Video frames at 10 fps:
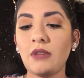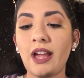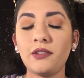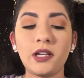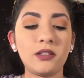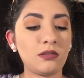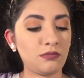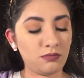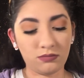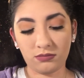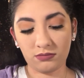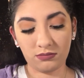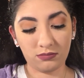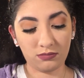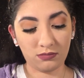eyeliner.
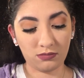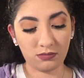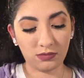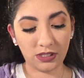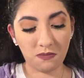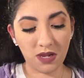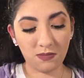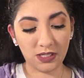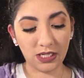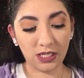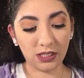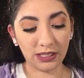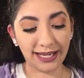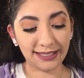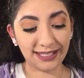So Maybelline
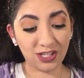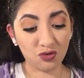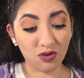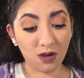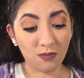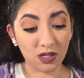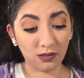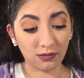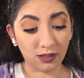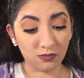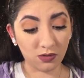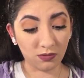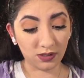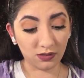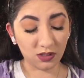Lasting Drama. I don't know
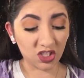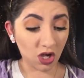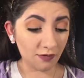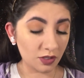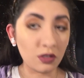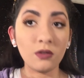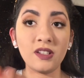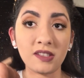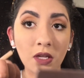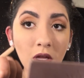what the soft nude is the